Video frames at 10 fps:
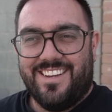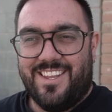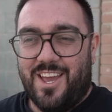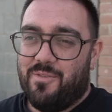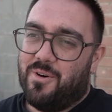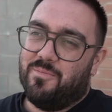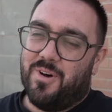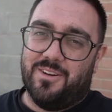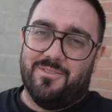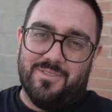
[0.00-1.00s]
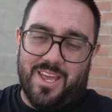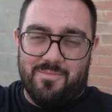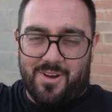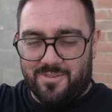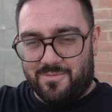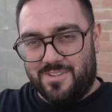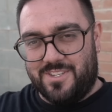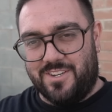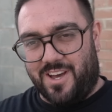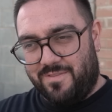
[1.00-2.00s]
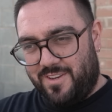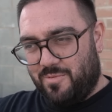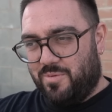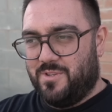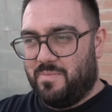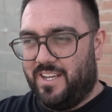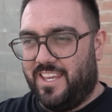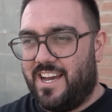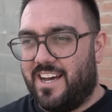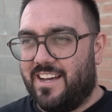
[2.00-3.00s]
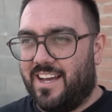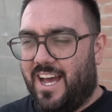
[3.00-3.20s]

Yeah, well, Michael wants to dive into boost by gear,